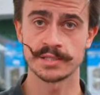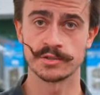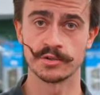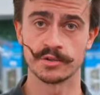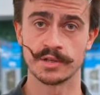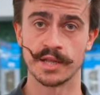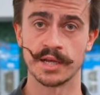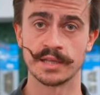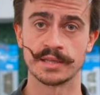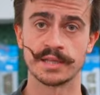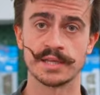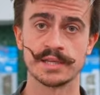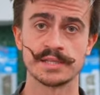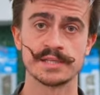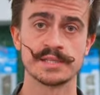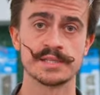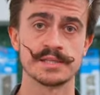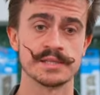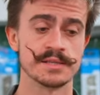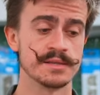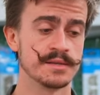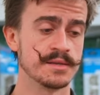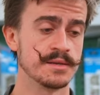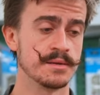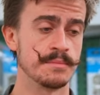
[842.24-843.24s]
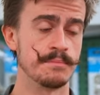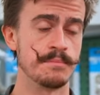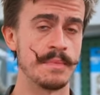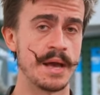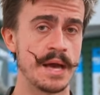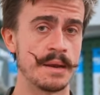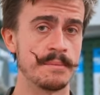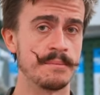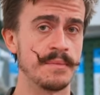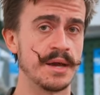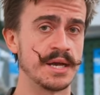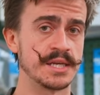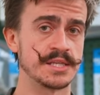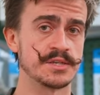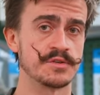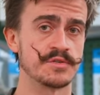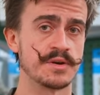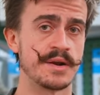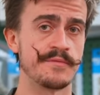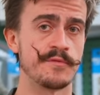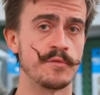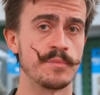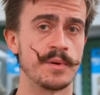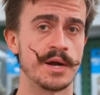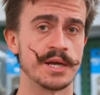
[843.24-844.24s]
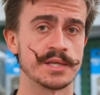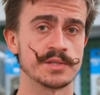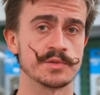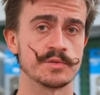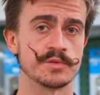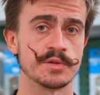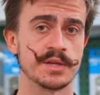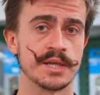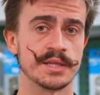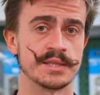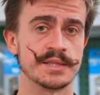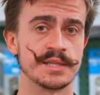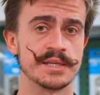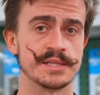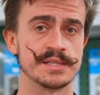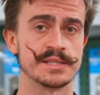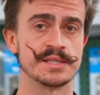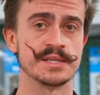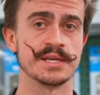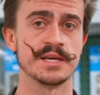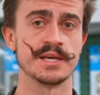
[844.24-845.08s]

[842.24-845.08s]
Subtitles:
look like this, mountain bikes and gravel bikes look like this.